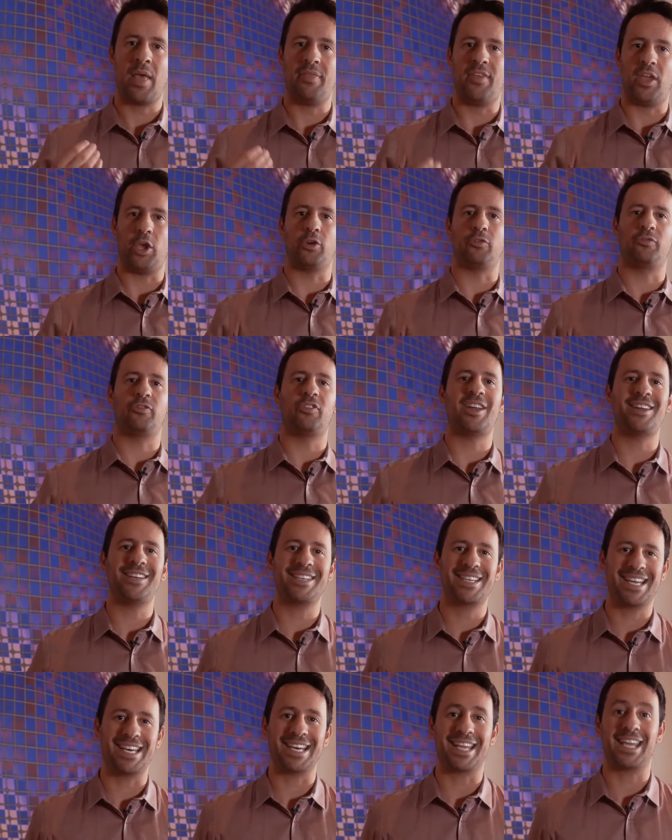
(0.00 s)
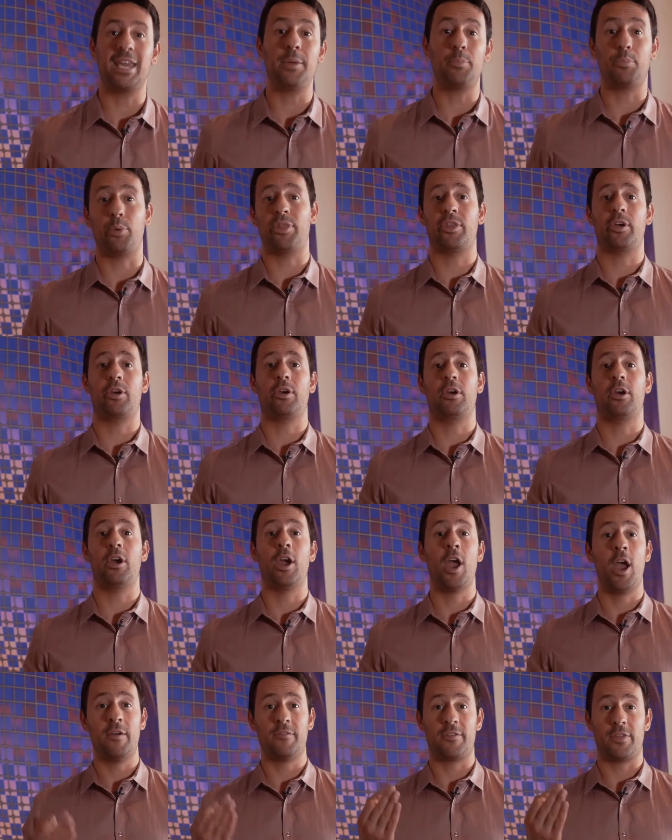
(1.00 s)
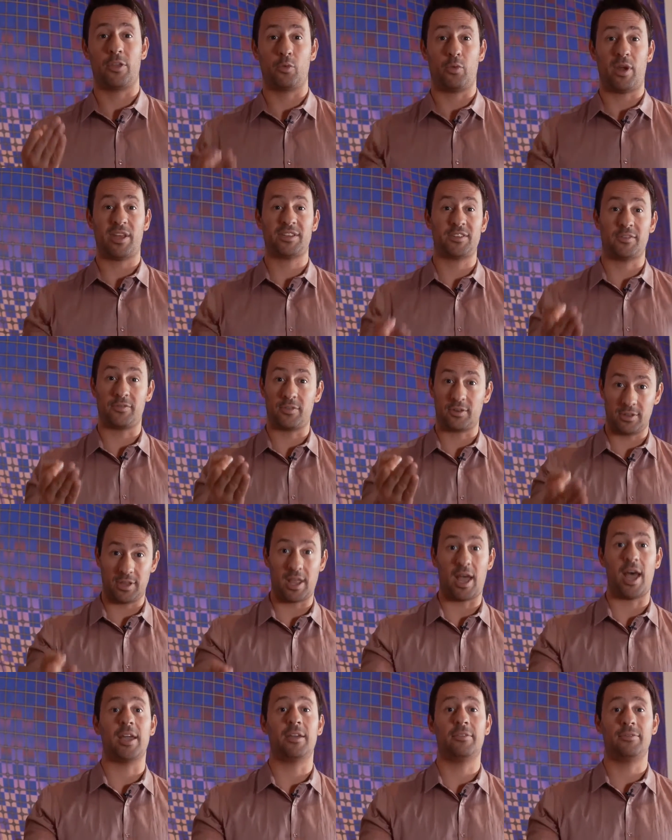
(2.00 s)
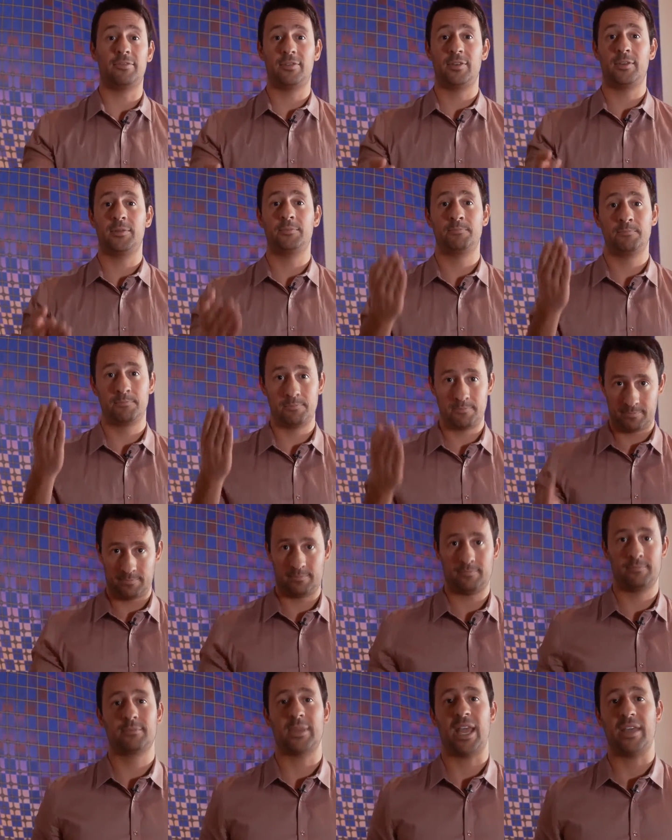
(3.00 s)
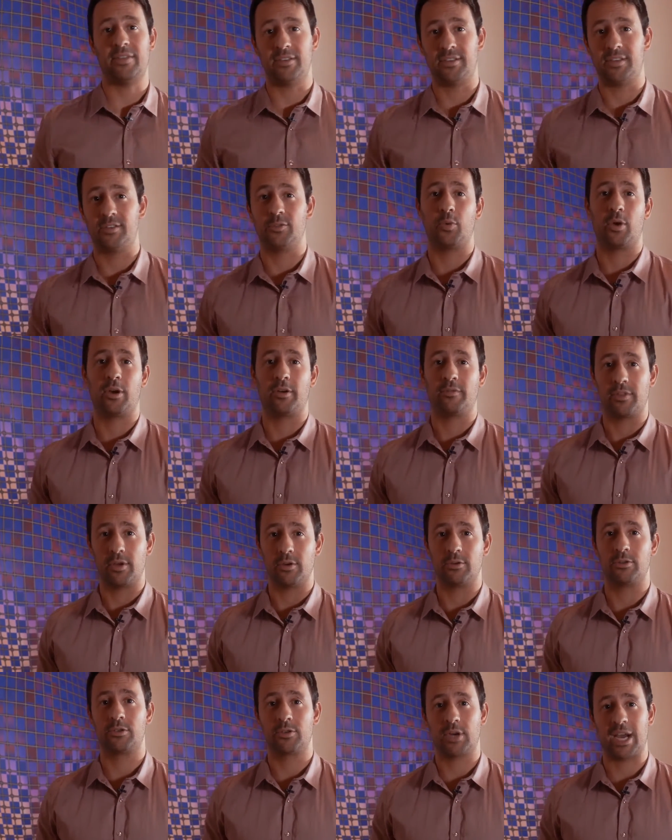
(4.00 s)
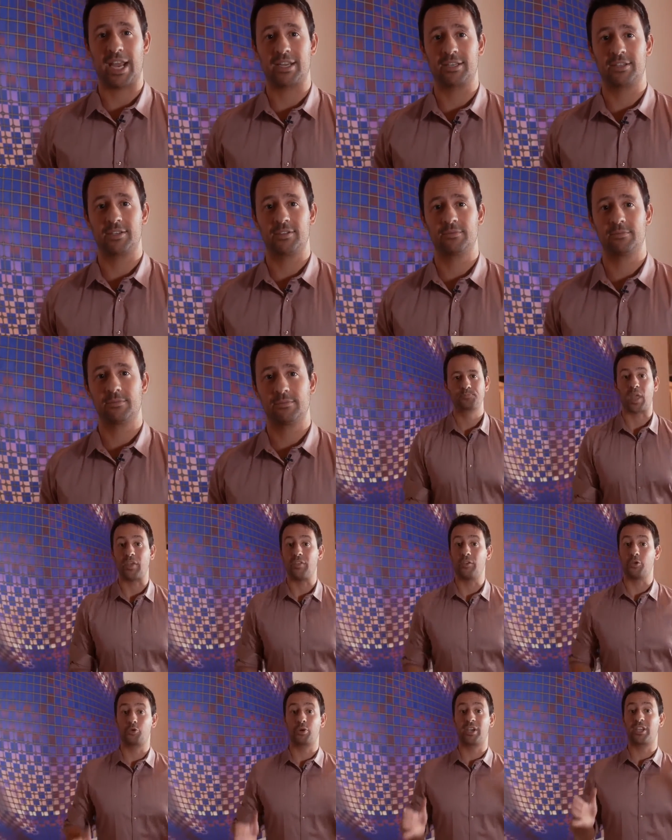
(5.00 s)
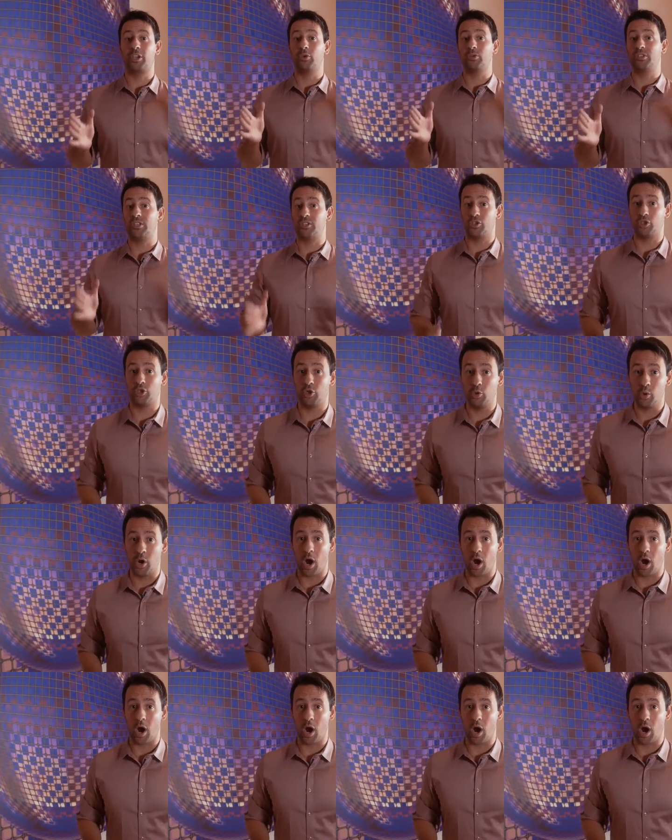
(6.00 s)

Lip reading: that your friend can keep with her for the rest of her life. And this is one of those tricks. The trick uses two